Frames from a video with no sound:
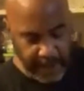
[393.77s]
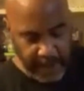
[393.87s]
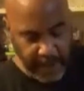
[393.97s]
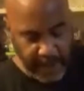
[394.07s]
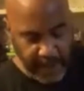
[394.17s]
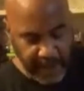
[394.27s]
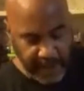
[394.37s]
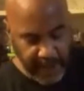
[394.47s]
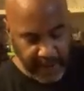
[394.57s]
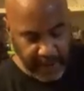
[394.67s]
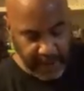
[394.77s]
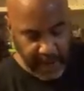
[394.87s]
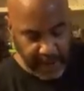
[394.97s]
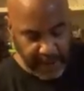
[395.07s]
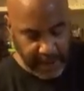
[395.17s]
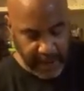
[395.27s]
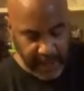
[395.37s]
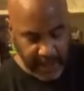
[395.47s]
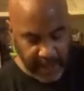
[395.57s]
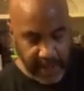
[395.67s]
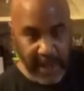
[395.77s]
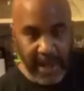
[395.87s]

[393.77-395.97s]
smoky flavors and almost make this